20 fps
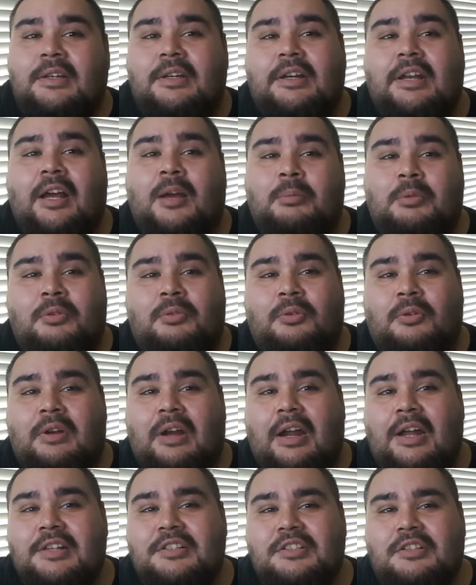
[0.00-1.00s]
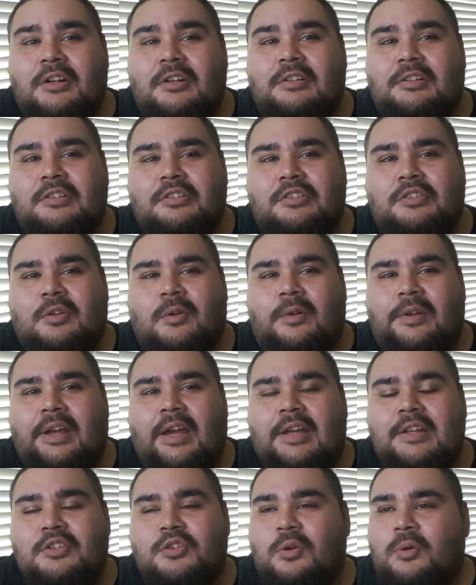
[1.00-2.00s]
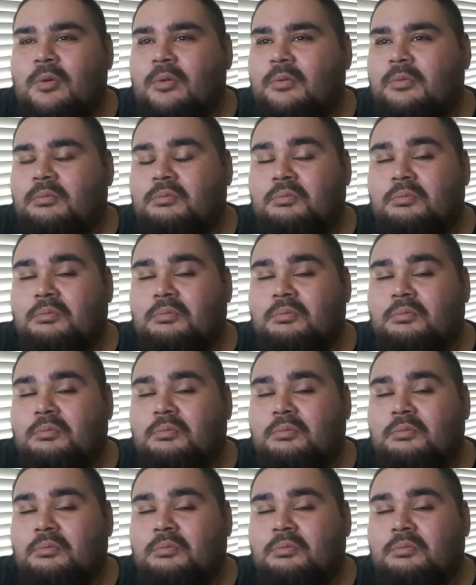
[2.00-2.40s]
Now, before I start the story, I told